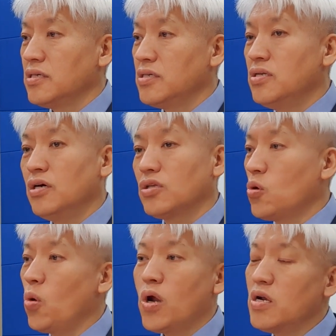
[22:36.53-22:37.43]
You know,
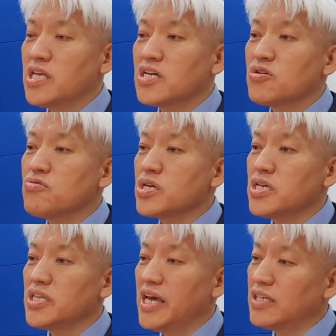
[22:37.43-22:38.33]
totally
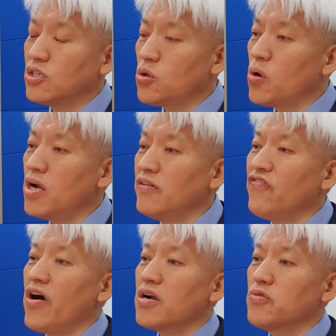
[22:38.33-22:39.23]
crooked and totally
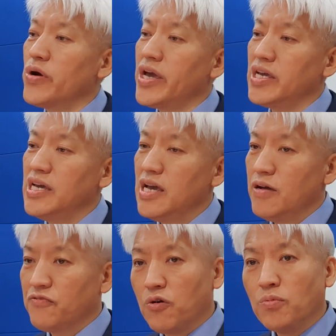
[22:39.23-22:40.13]
far away
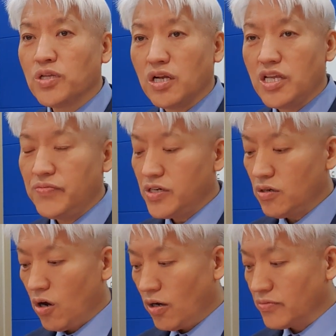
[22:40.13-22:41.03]
from the living
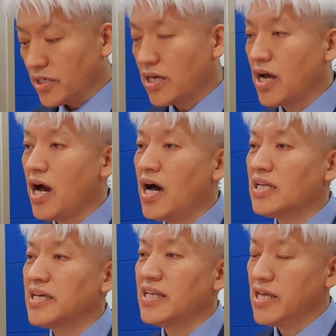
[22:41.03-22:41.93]
of the
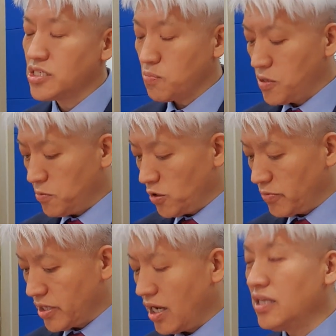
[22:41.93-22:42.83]
God and as people
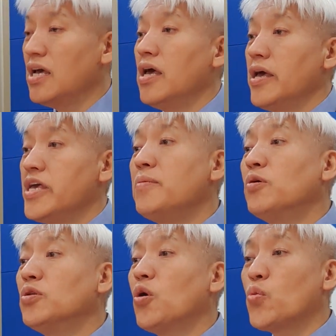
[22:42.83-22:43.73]
of God.
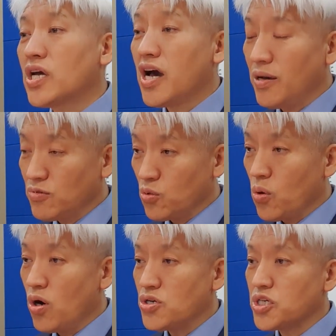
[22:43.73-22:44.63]
Even though we come to
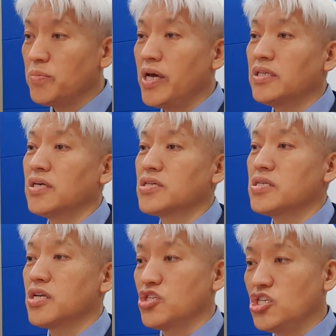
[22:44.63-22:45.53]
worship and they're
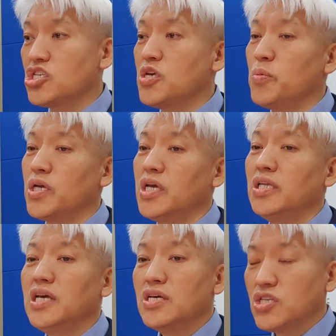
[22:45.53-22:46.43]
just
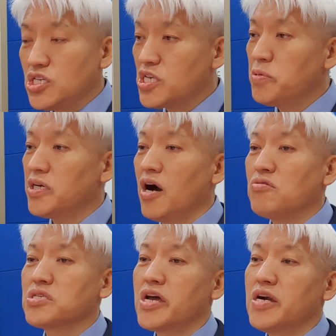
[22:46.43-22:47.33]
deceiving
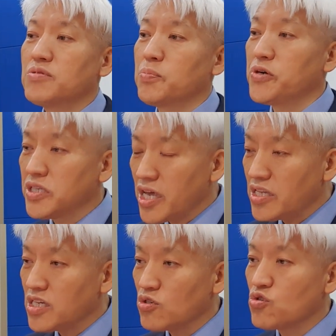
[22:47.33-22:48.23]
ourselves,
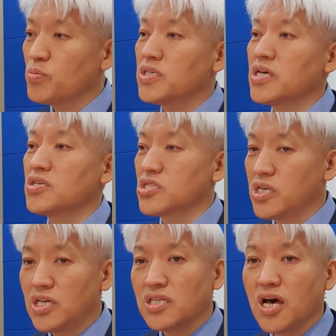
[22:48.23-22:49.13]
pretending to be just
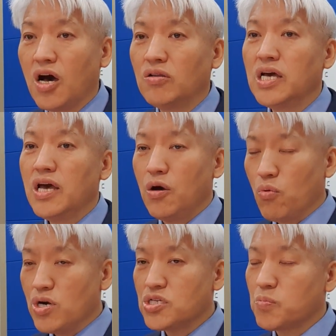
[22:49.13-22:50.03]
sitting down and
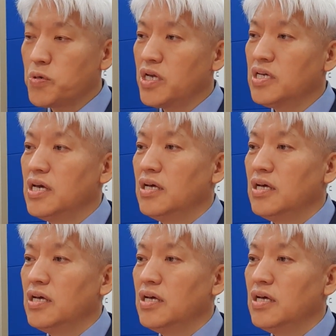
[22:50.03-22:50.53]
worshiping.